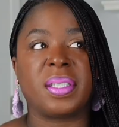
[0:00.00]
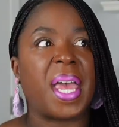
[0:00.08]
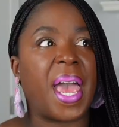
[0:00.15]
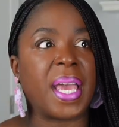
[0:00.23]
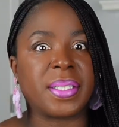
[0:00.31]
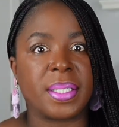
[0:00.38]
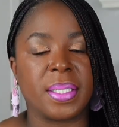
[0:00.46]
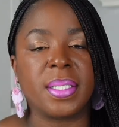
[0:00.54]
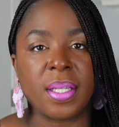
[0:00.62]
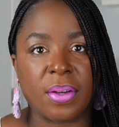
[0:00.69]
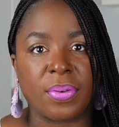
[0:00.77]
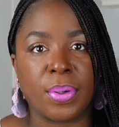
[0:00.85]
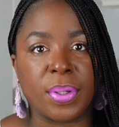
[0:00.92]
Taxes,
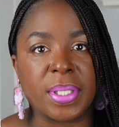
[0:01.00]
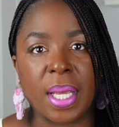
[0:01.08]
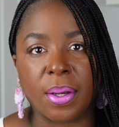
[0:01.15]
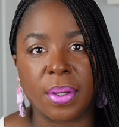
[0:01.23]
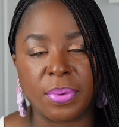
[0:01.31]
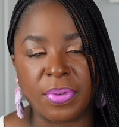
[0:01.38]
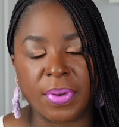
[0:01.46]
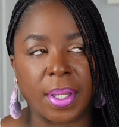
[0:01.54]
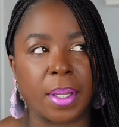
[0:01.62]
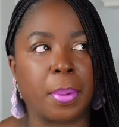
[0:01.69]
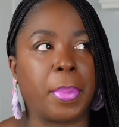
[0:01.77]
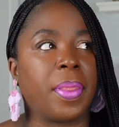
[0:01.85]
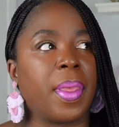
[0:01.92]
of course, how could we
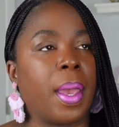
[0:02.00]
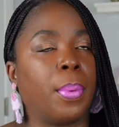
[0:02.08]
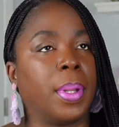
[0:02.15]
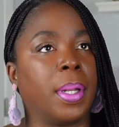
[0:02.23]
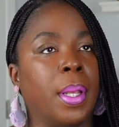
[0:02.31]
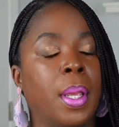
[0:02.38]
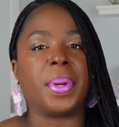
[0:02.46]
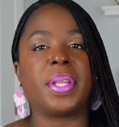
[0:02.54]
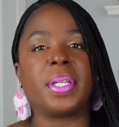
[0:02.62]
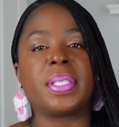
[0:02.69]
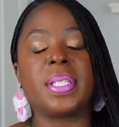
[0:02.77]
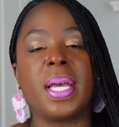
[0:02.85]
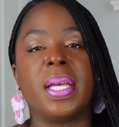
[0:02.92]
forget about that one? But there
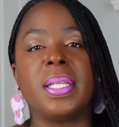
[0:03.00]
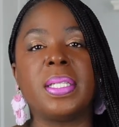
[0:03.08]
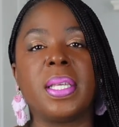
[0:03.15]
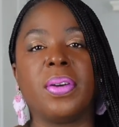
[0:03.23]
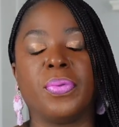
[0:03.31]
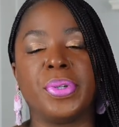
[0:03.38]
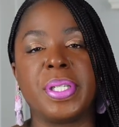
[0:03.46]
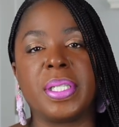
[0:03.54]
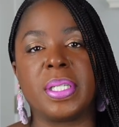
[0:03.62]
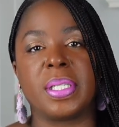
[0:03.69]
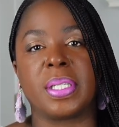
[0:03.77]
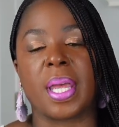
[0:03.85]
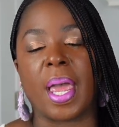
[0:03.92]
are tons of
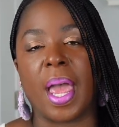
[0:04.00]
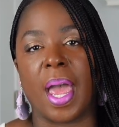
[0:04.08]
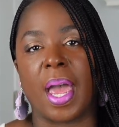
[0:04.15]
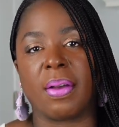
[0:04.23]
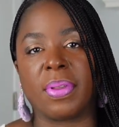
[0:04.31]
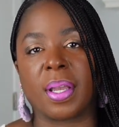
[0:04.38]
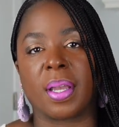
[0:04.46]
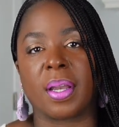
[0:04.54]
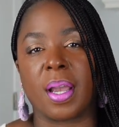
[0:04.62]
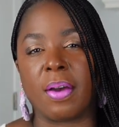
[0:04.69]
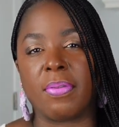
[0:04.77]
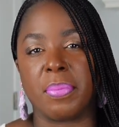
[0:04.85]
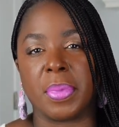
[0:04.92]
reasons to have like a
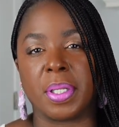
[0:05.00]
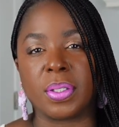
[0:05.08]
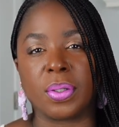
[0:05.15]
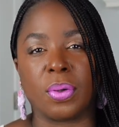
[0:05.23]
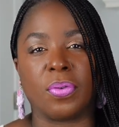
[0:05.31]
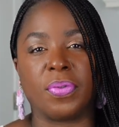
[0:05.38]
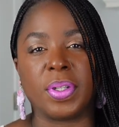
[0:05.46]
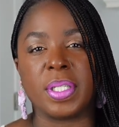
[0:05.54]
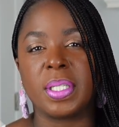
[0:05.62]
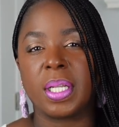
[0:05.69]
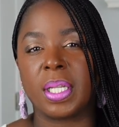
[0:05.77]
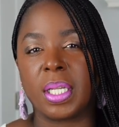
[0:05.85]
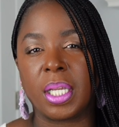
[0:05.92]
governmental
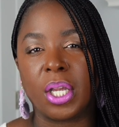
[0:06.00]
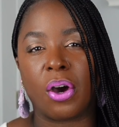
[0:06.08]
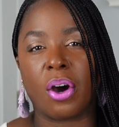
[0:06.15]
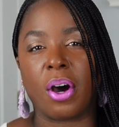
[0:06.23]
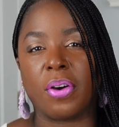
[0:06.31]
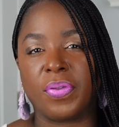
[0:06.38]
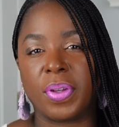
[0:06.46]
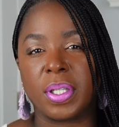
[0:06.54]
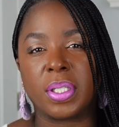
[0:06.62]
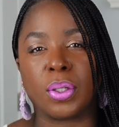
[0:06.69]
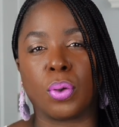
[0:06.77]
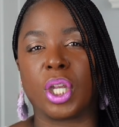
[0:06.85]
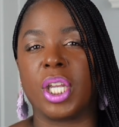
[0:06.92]
facility, office,
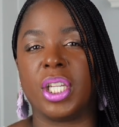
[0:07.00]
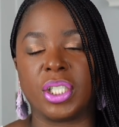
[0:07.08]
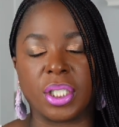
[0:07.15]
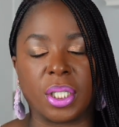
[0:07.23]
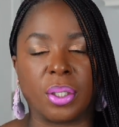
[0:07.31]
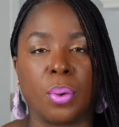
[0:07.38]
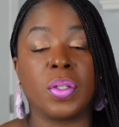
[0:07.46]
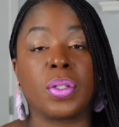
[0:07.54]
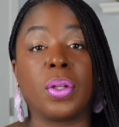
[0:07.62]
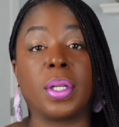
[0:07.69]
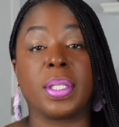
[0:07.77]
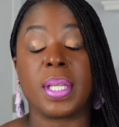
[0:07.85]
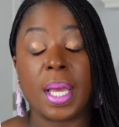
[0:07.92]
location. So
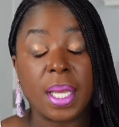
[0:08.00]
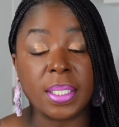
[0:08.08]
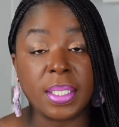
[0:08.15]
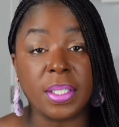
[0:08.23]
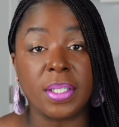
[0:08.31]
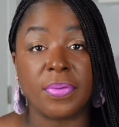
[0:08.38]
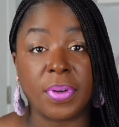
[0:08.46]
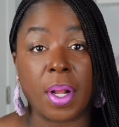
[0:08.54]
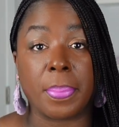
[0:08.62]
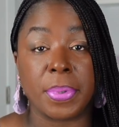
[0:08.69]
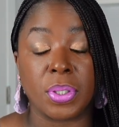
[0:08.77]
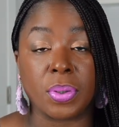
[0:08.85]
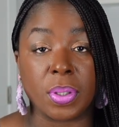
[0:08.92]
there are tons of different
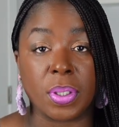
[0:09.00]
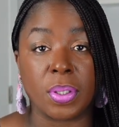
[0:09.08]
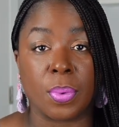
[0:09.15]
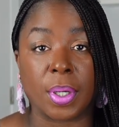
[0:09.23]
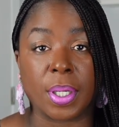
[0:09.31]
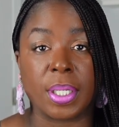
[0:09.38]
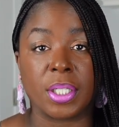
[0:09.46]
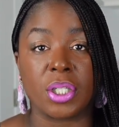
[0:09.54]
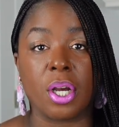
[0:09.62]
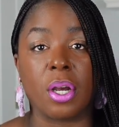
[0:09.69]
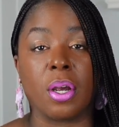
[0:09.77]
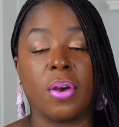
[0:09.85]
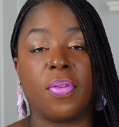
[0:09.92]
opportunities to work in
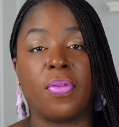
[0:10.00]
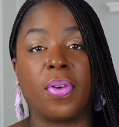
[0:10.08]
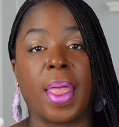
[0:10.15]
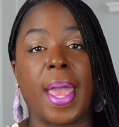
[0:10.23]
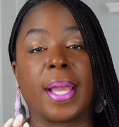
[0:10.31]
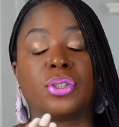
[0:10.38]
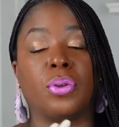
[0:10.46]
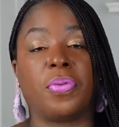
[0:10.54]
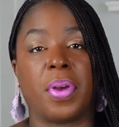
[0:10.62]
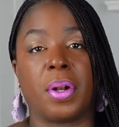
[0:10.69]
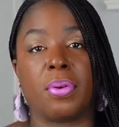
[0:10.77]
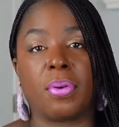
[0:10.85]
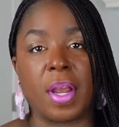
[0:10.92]
HR for the actual
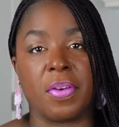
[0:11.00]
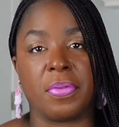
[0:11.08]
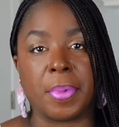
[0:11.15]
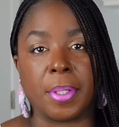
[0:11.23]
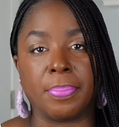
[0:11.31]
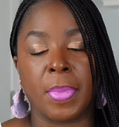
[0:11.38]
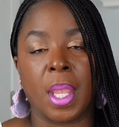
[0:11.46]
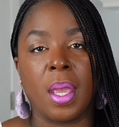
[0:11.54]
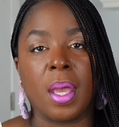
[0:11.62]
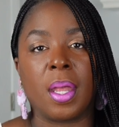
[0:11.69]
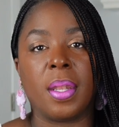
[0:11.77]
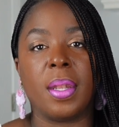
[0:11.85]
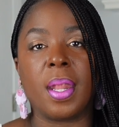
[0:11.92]
federal government.
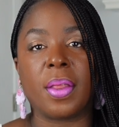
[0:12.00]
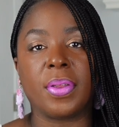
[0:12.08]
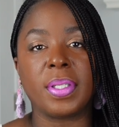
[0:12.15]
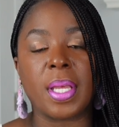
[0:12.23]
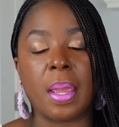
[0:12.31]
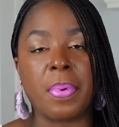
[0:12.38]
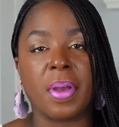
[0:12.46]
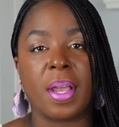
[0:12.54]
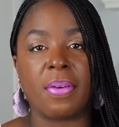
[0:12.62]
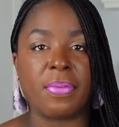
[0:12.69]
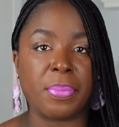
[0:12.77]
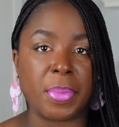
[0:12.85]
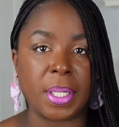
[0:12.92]
Another type of
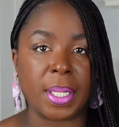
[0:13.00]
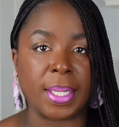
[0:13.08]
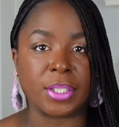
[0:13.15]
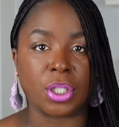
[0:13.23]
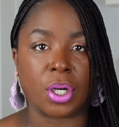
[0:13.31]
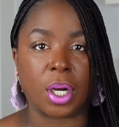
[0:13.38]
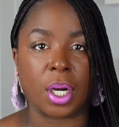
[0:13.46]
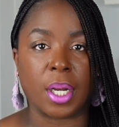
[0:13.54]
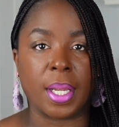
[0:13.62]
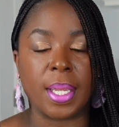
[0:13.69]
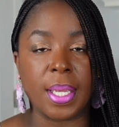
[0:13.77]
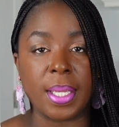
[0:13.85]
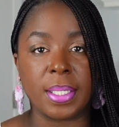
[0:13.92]
government HR
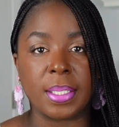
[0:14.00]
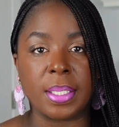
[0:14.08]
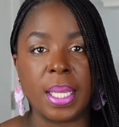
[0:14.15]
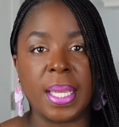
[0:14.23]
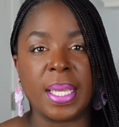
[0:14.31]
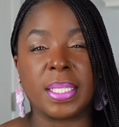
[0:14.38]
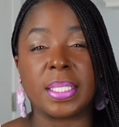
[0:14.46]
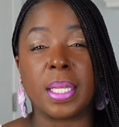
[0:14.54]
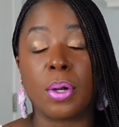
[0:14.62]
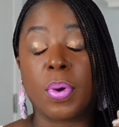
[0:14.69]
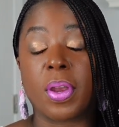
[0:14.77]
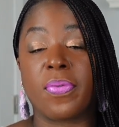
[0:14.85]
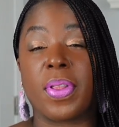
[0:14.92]
is, instead
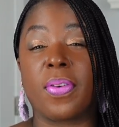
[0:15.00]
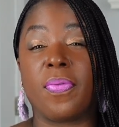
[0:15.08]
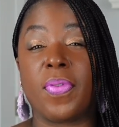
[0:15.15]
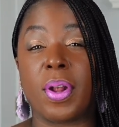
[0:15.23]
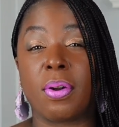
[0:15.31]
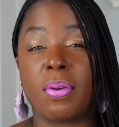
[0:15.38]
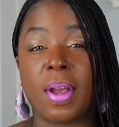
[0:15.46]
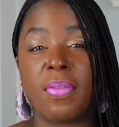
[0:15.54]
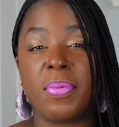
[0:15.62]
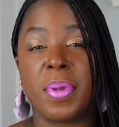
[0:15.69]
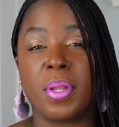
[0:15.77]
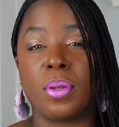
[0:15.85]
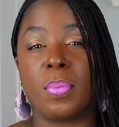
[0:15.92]
of working for the federal
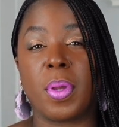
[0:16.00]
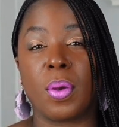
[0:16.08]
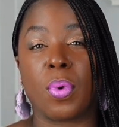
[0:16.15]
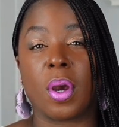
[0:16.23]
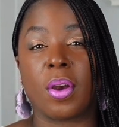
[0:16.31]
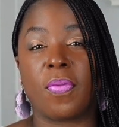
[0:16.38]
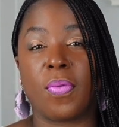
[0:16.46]
government, you may work